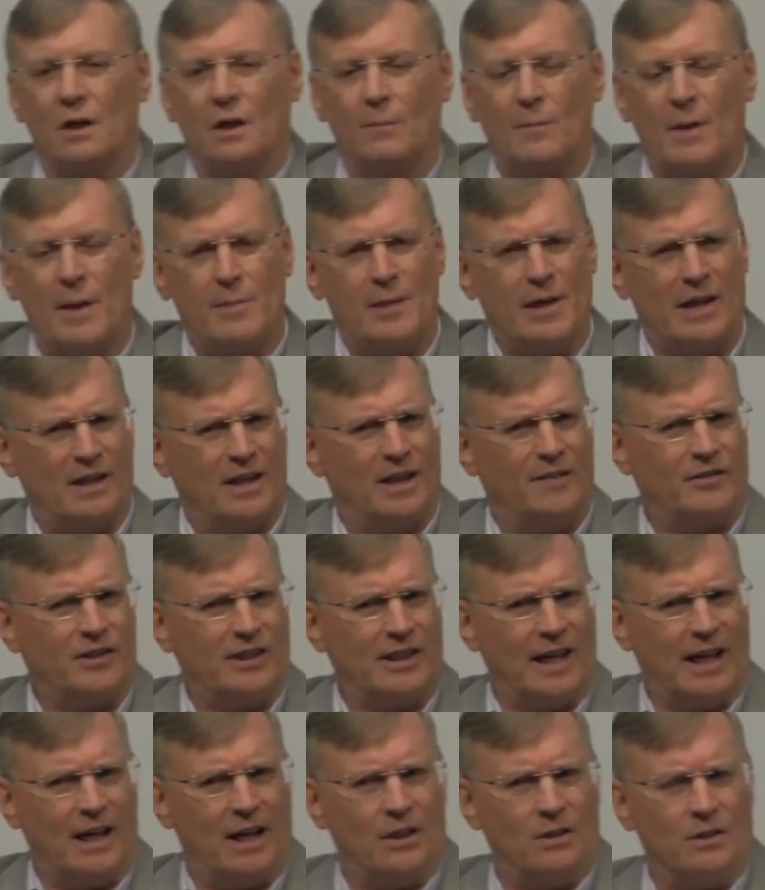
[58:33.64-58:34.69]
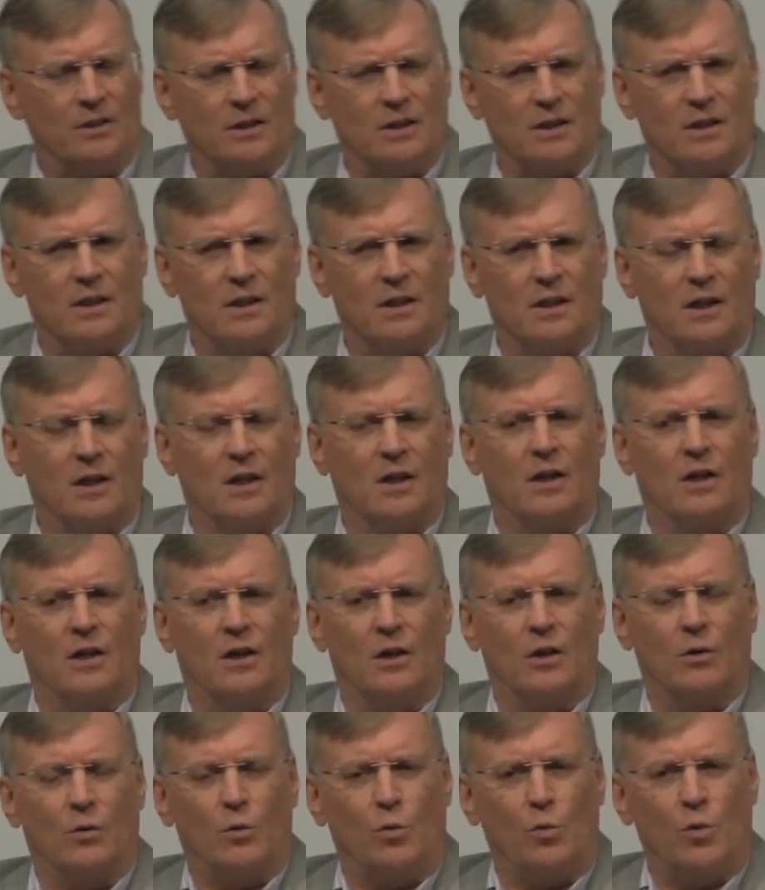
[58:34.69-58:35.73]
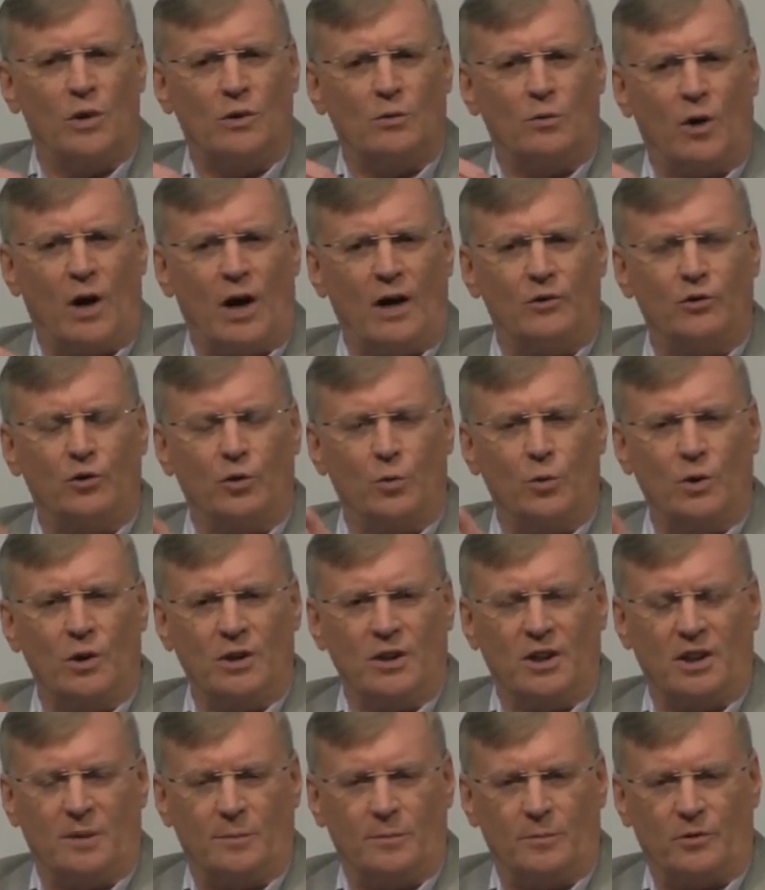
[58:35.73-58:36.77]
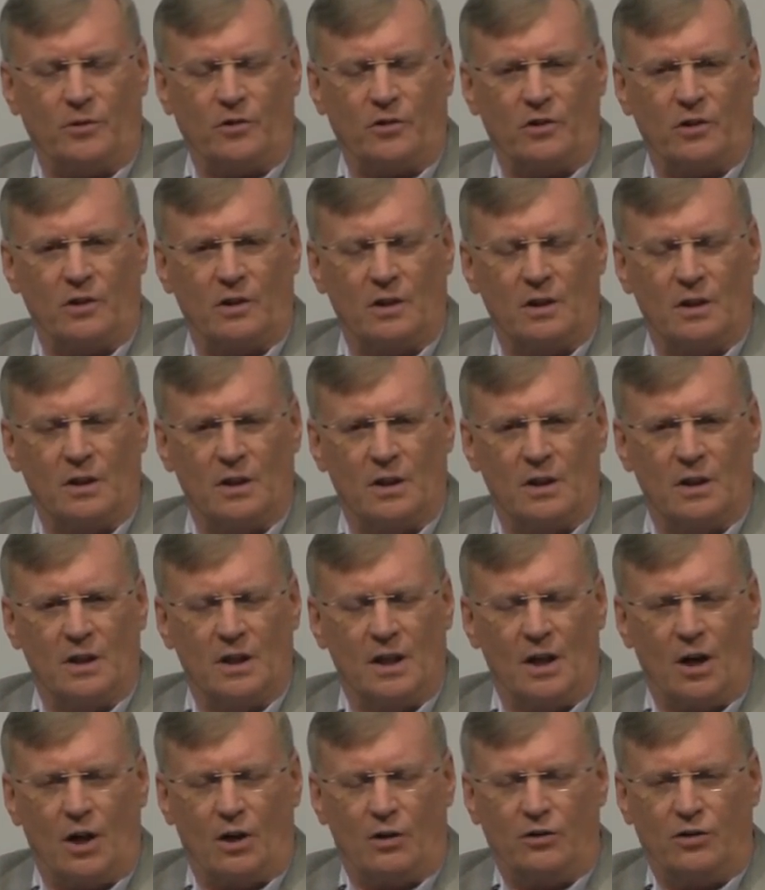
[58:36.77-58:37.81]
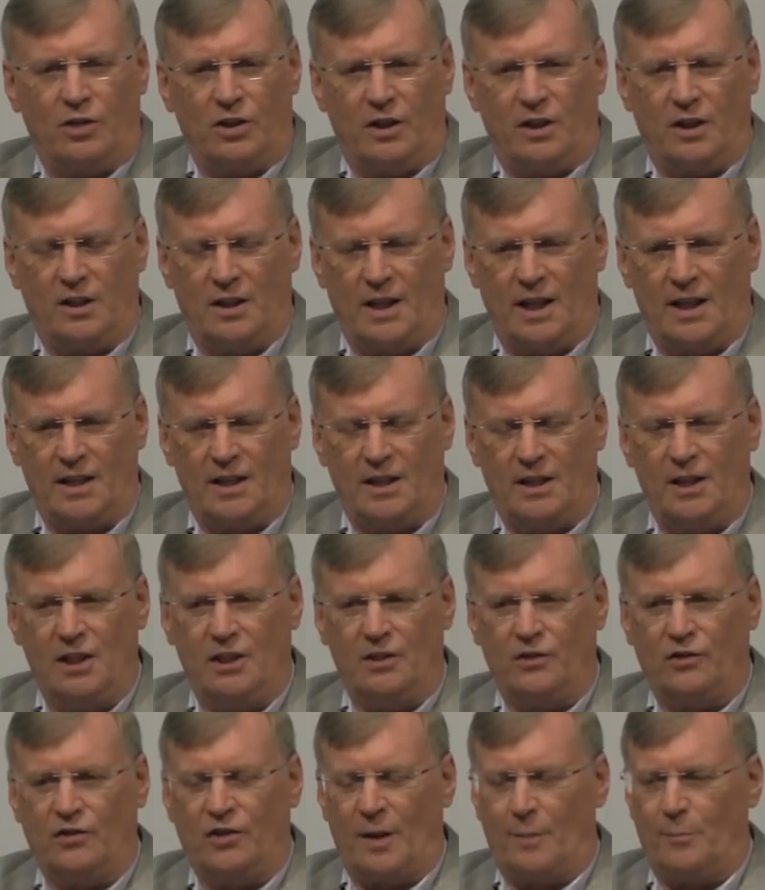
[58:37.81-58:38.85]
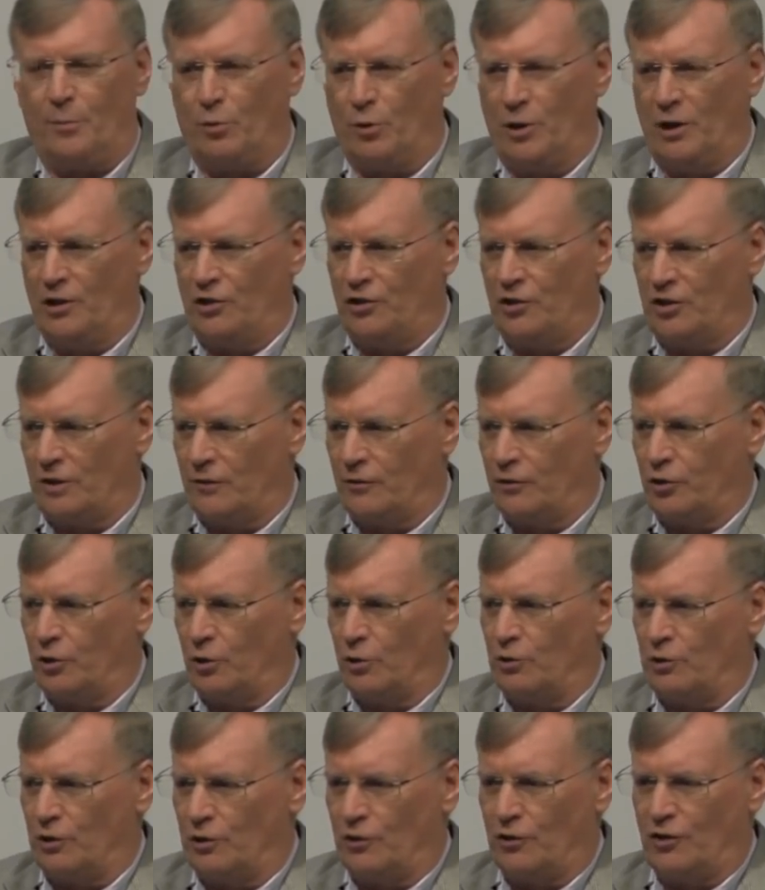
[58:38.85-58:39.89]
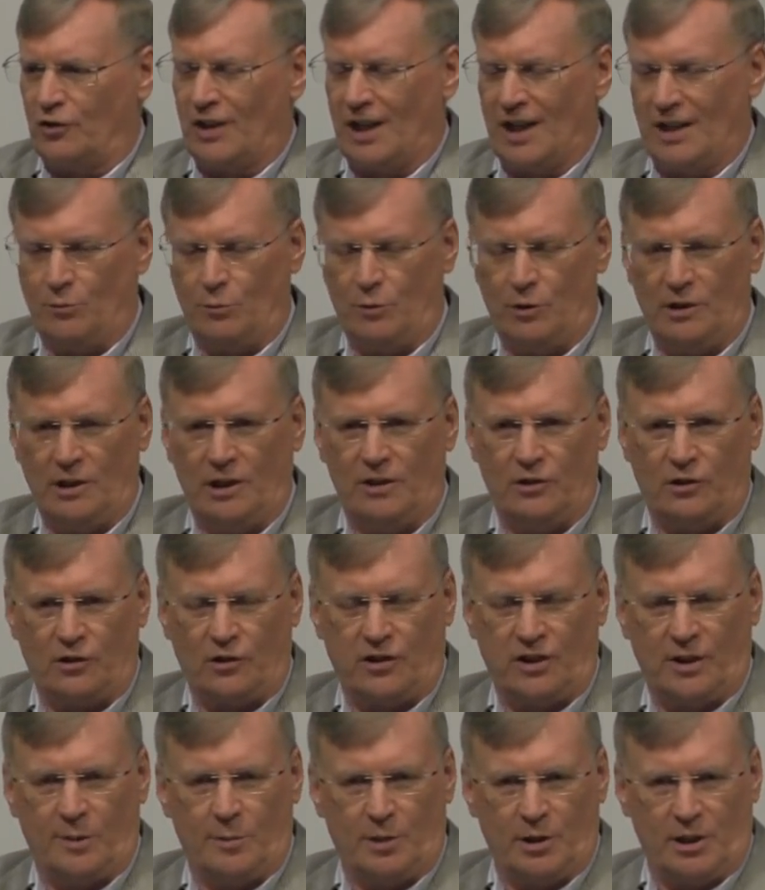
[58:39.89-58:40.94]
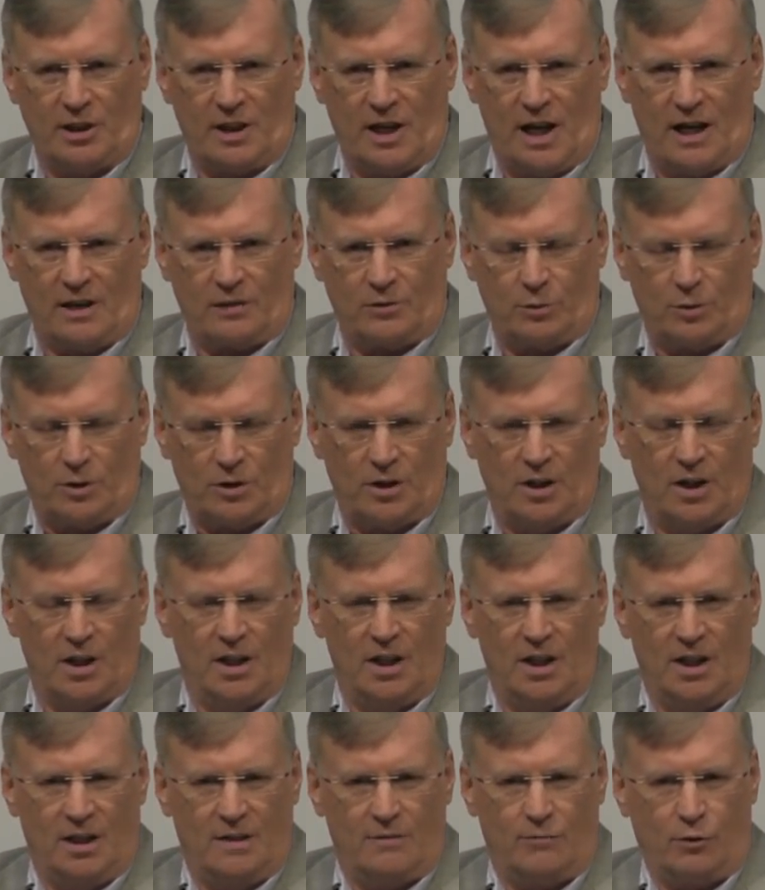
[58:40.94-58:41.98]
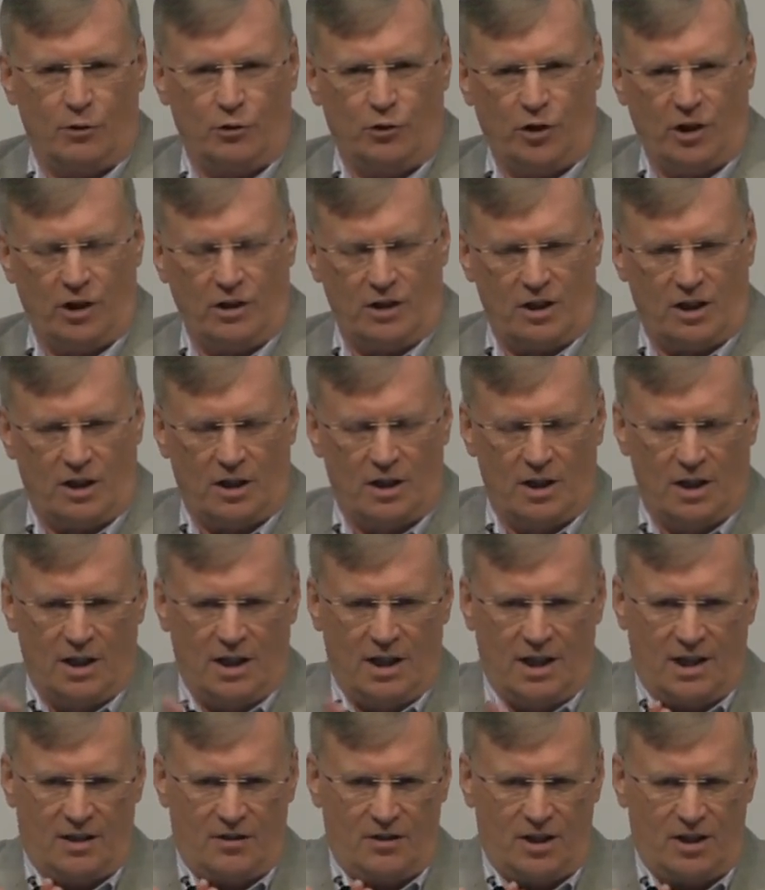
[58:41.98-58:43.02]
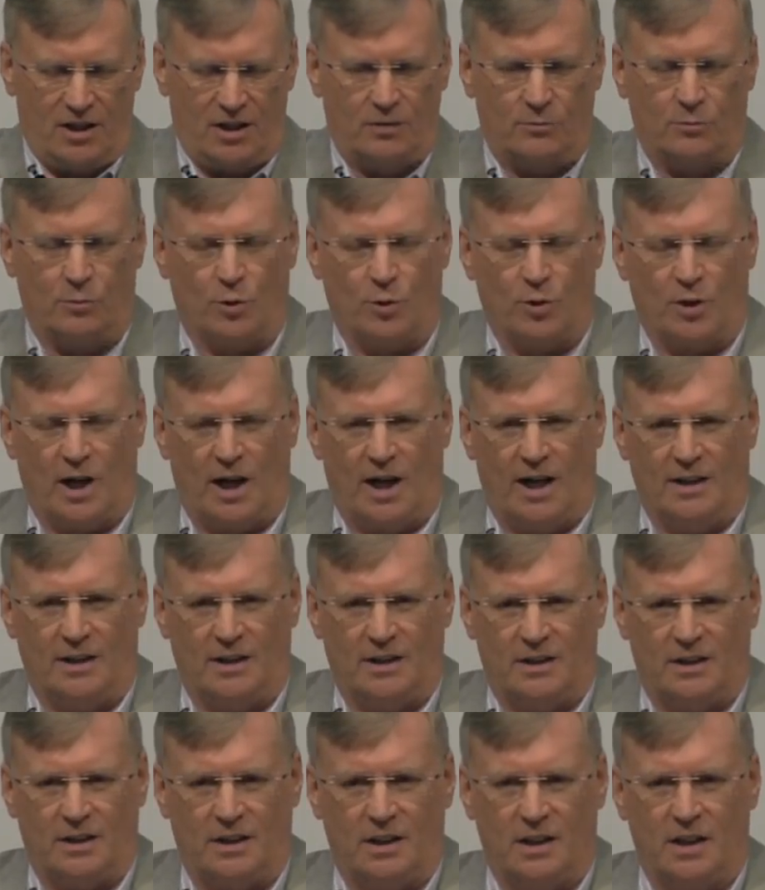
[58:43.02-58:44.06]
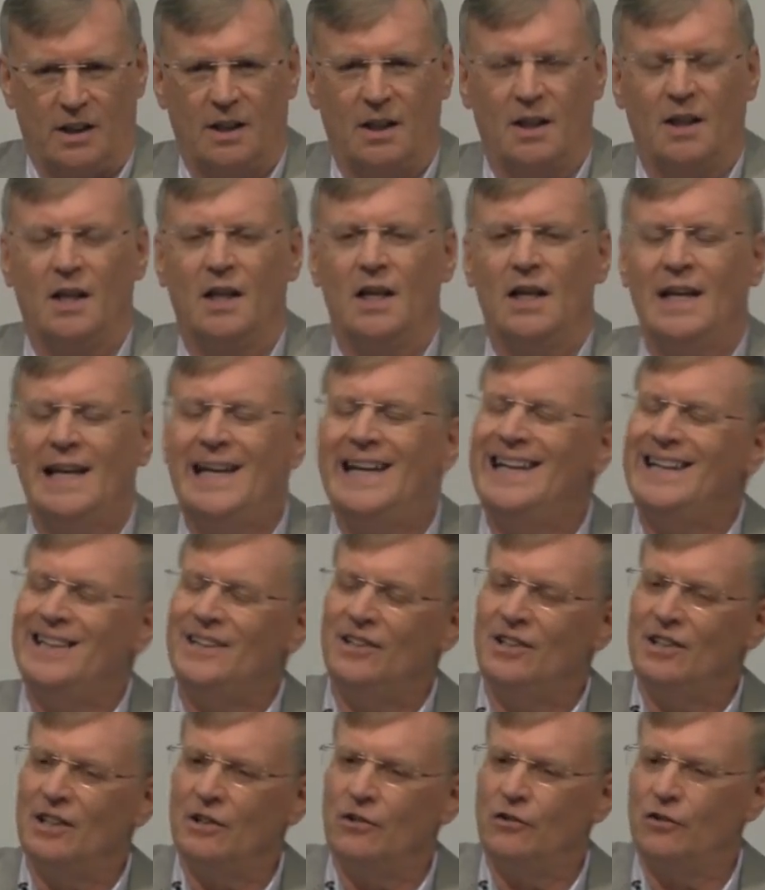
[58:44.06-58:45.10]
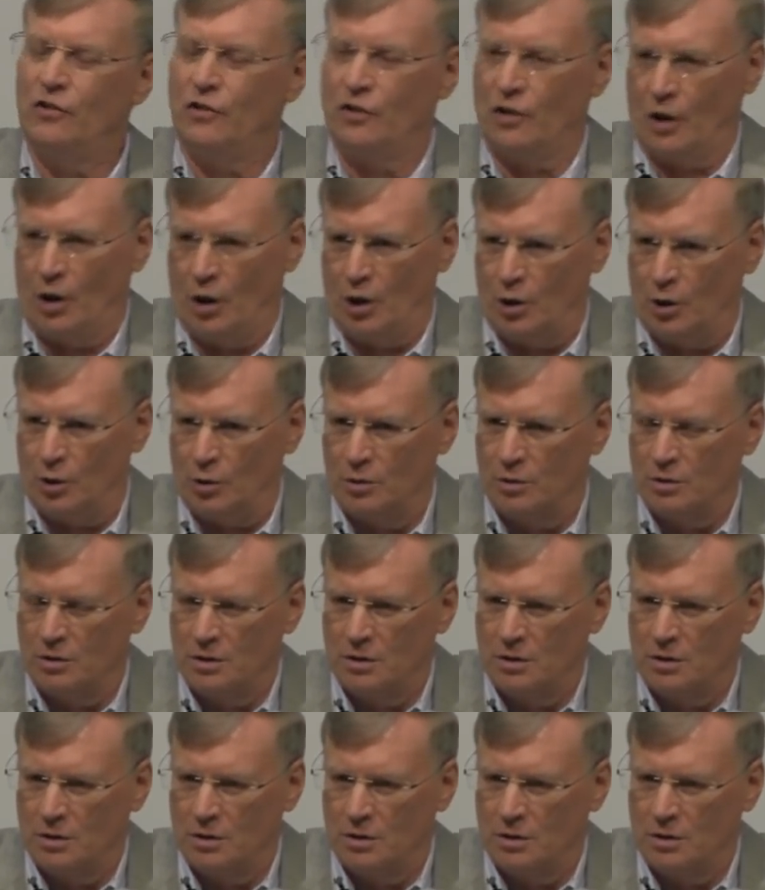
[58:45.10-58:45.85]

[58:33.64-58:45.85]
Maybe I left it out. When Roger Williams articulated his separation of church and state religious liberty doctrine in Virginia and then in Rhode Island, he did so